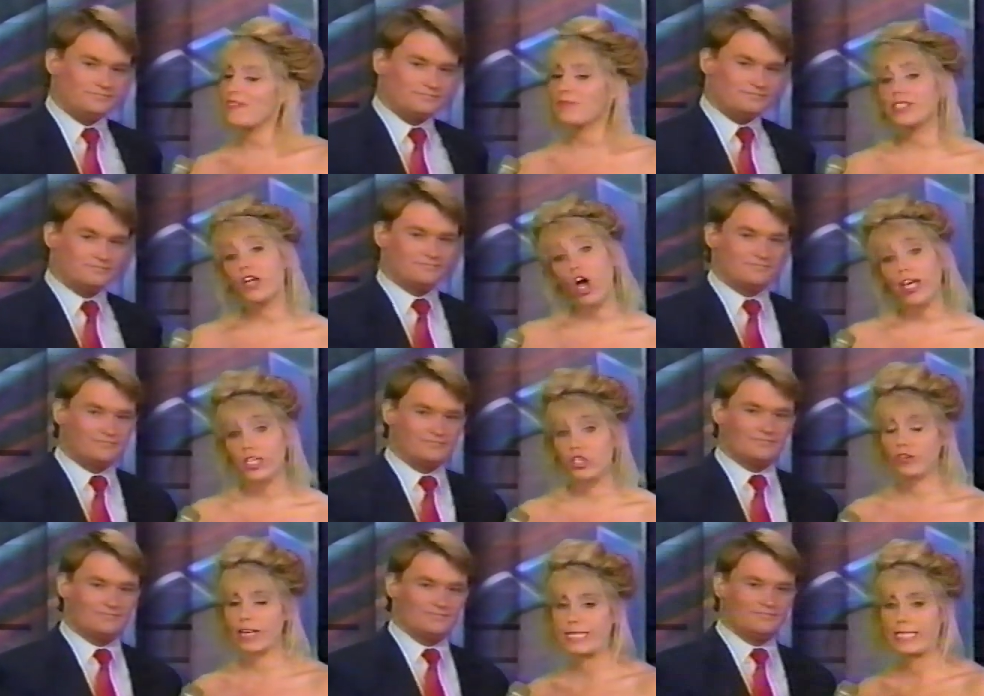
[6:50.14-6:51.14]
Speaker 1: been talking to
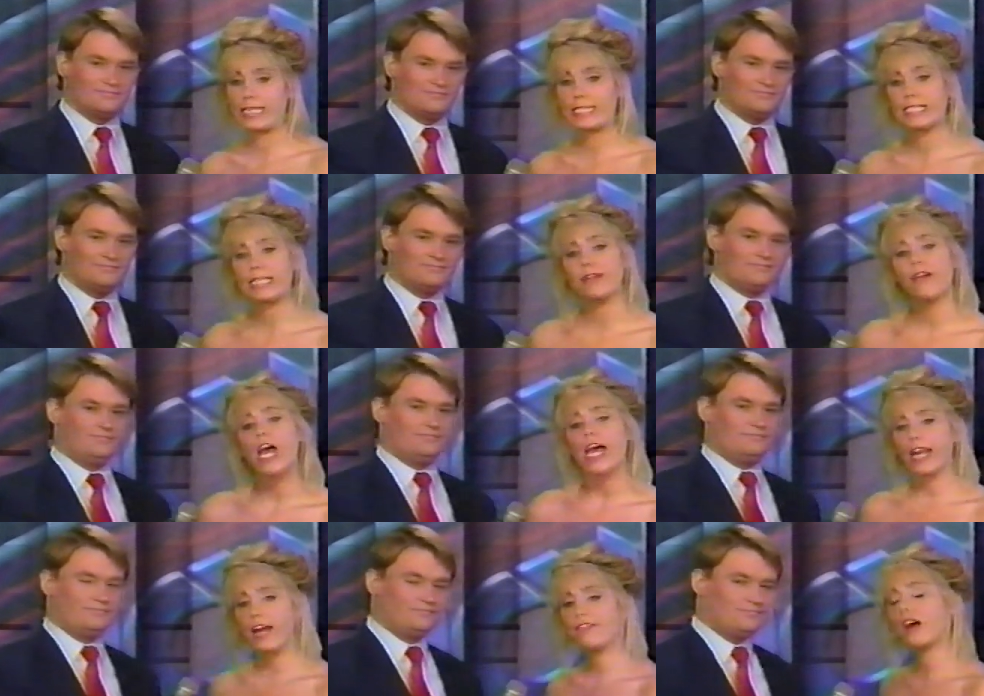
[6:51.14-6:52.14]
Tracy and Steve,
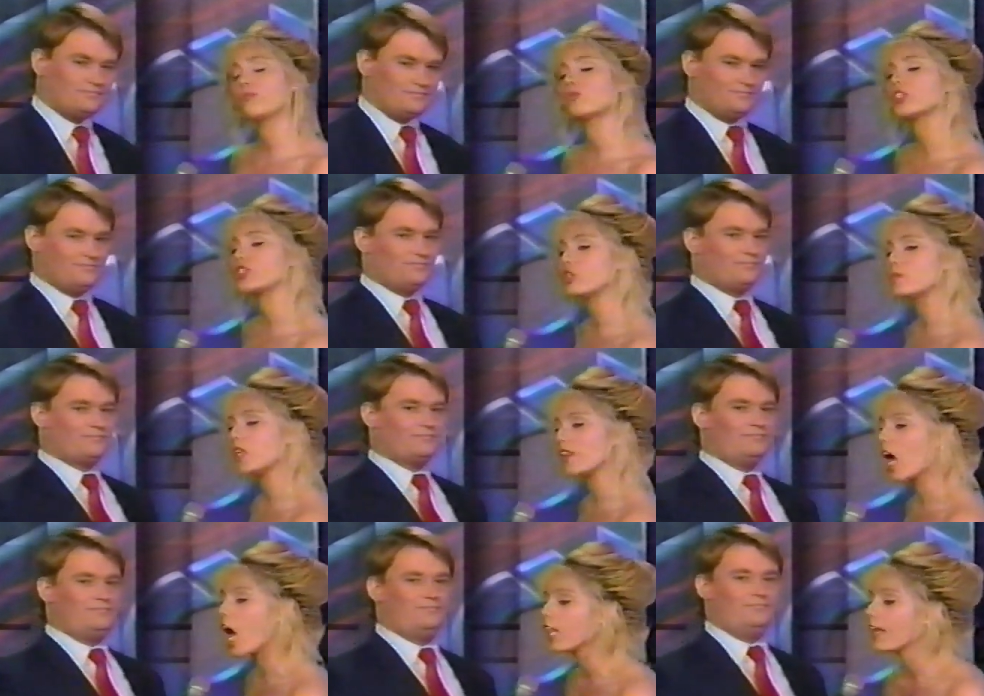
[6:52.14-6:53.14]
and I've got more scoops on the
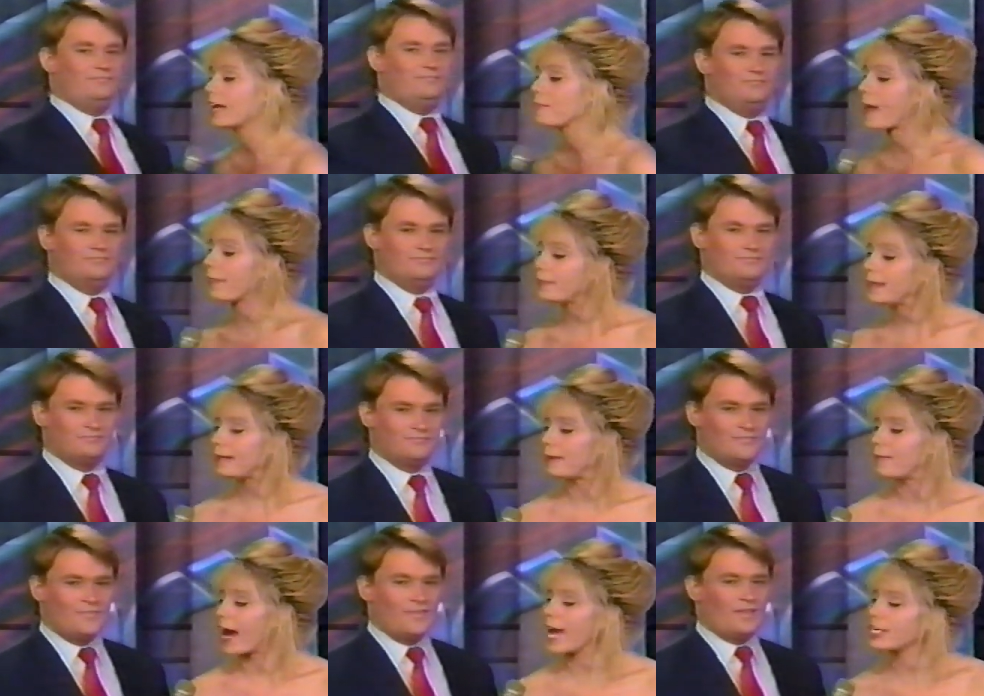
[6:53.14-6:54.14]
hotline about
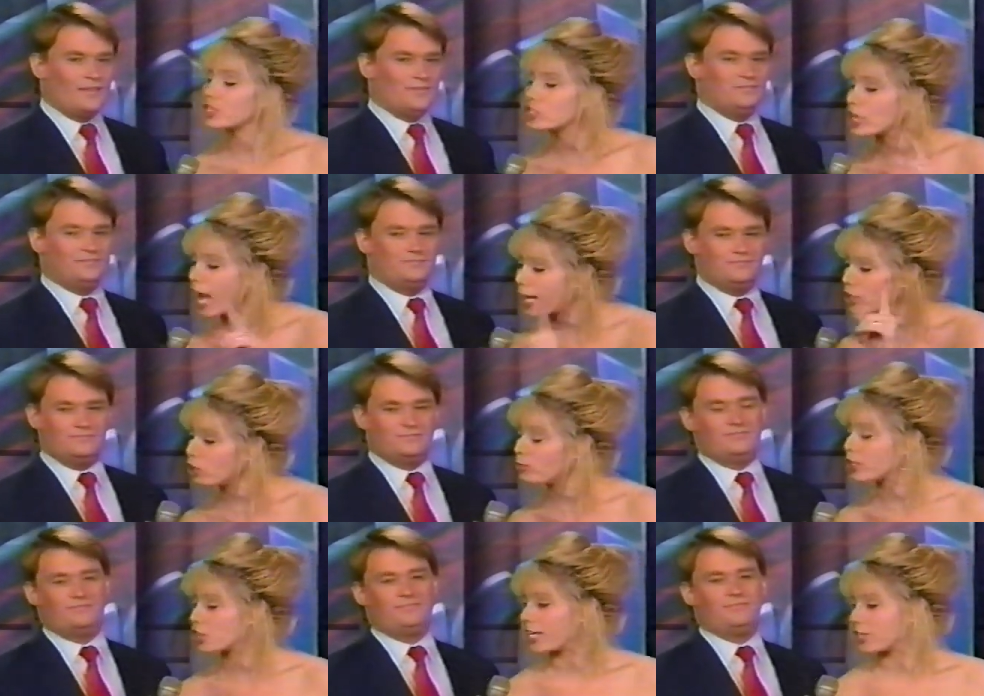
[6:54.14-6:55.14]
them. I just, I know
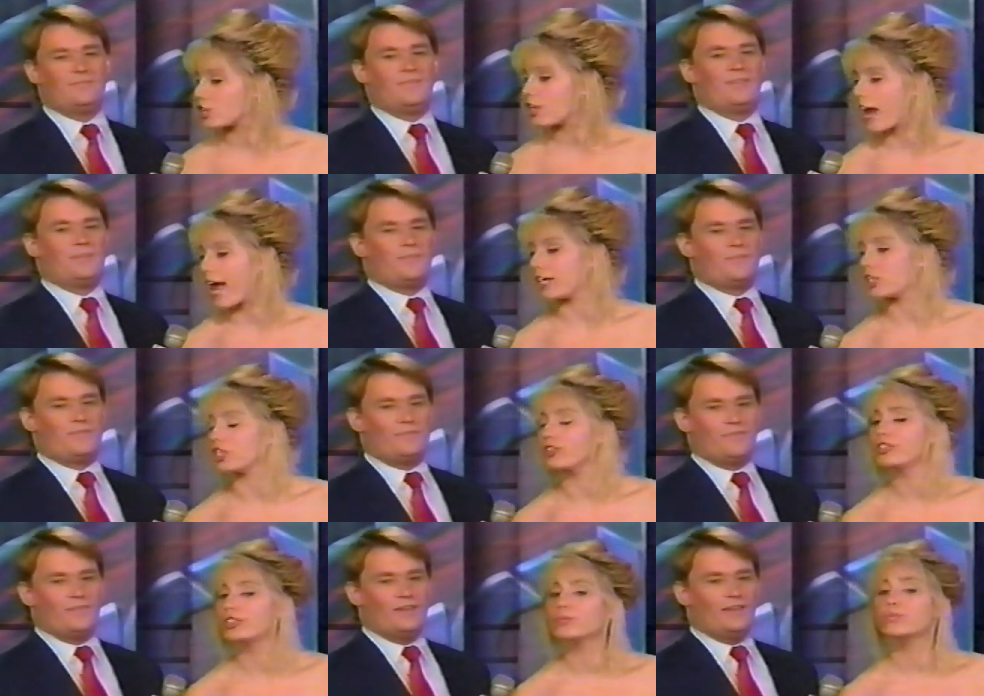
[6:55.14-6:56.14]
what changed their attitude.
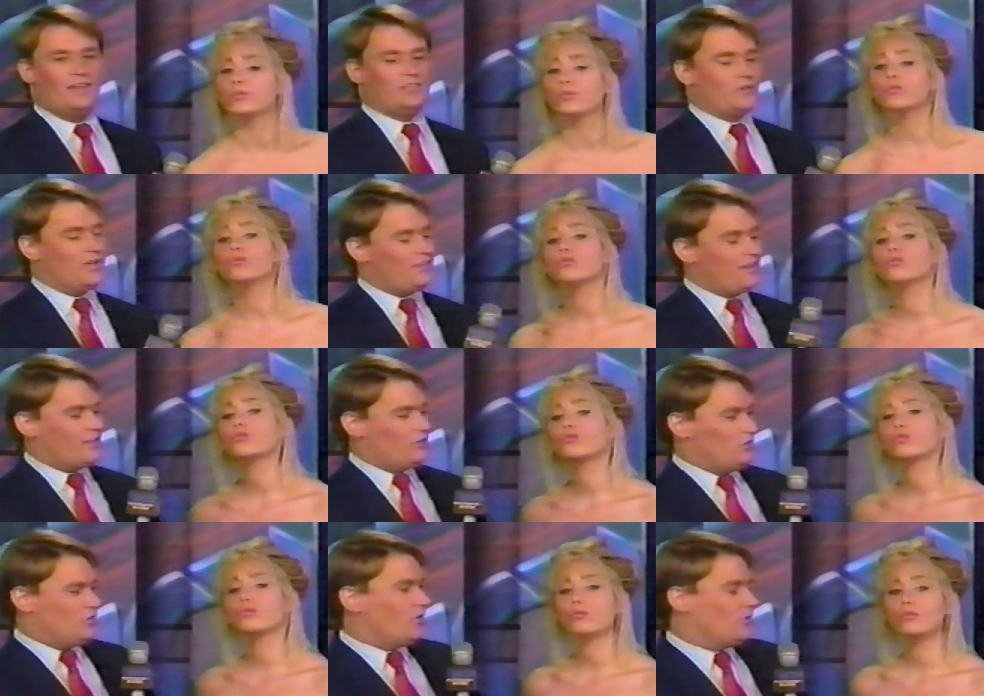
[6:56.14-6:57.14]
Speaker 2: Is there anything that
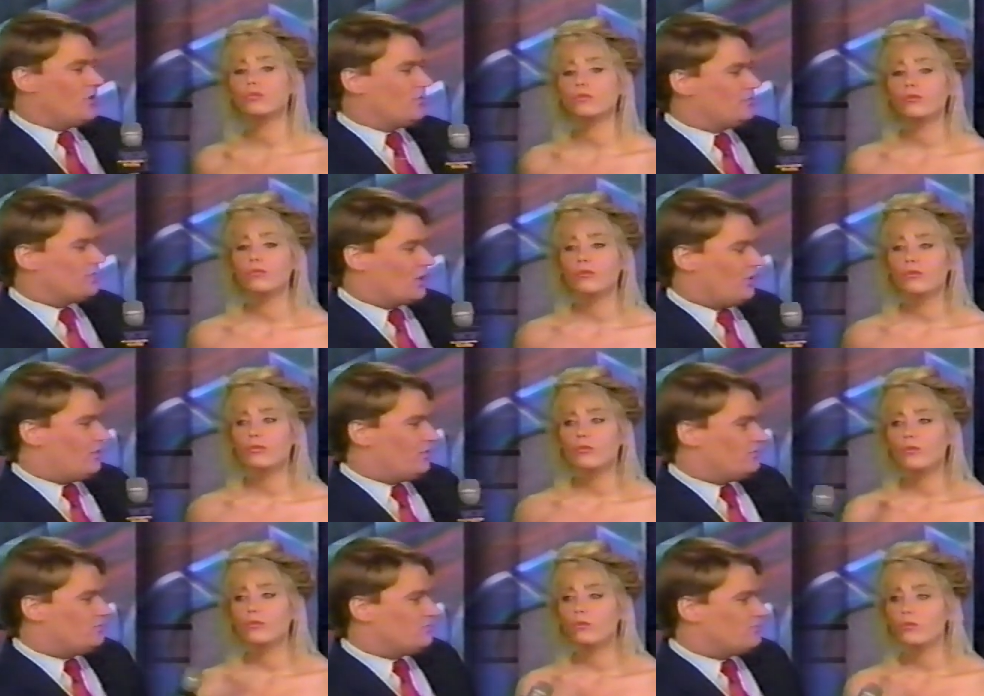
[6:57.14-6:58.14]
you don't know at all?
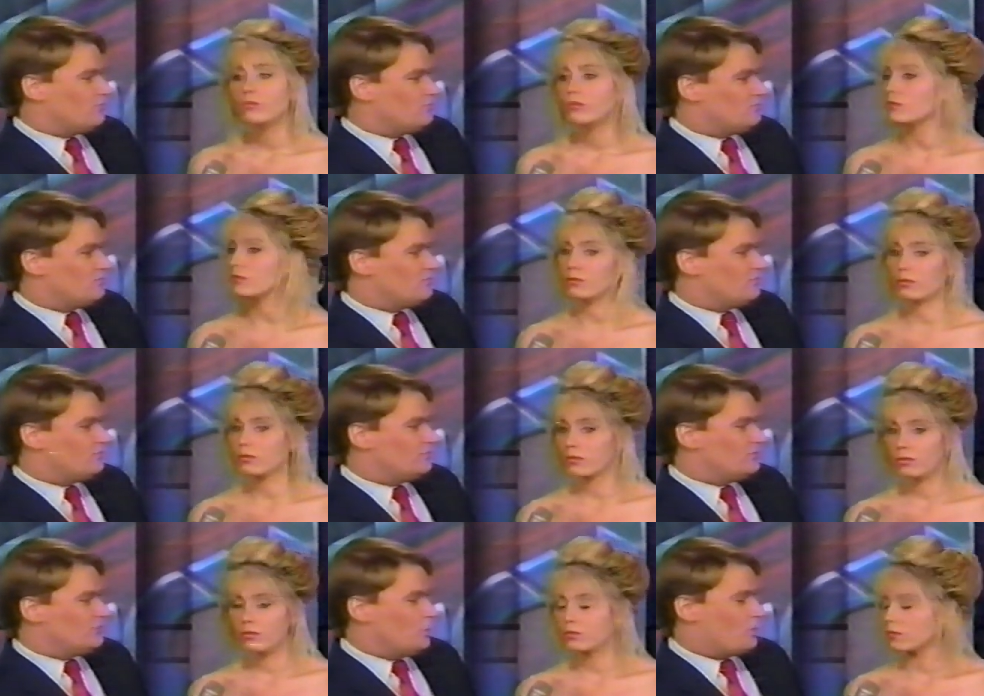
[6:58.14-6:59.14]
Mm-mm.
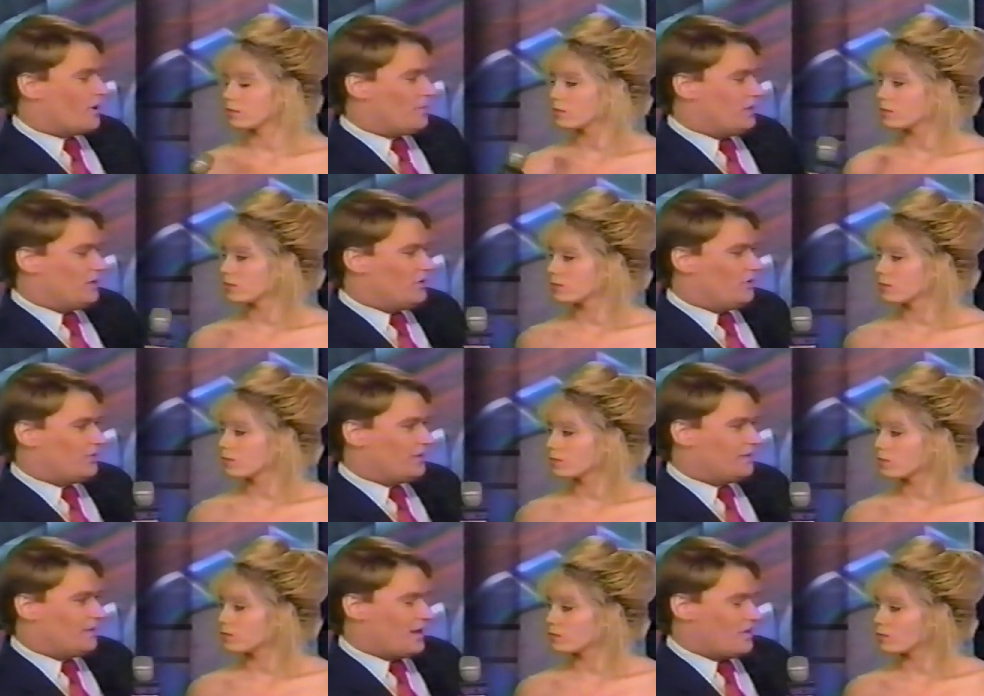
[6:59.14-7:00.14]
You probably didn't know
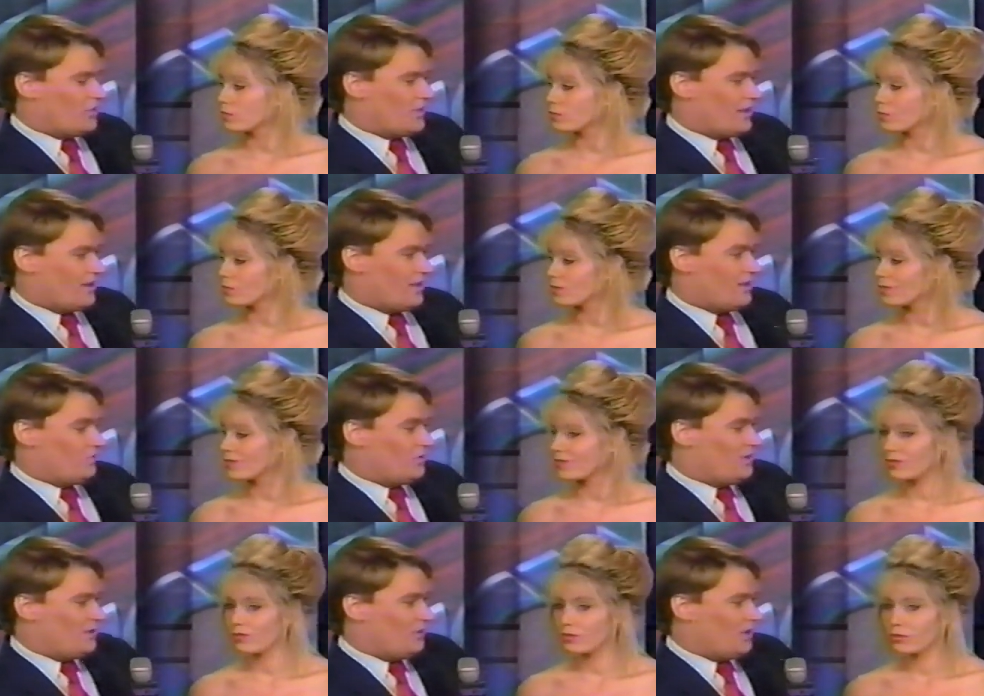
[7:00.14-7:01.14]
that, that I'm on the hotline one
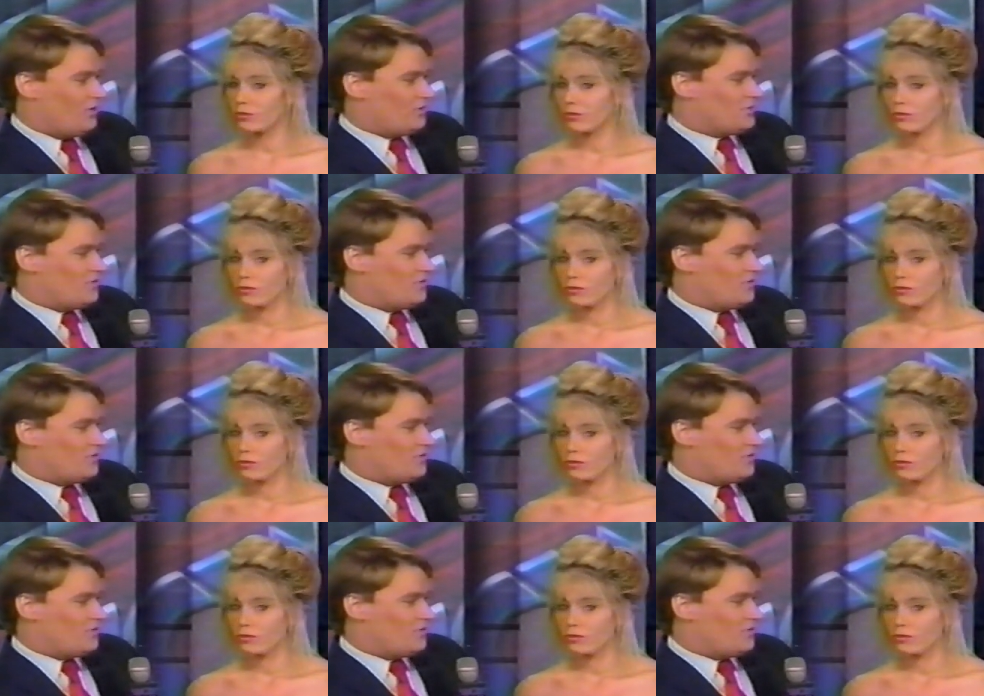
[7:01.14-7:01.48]
day a week also.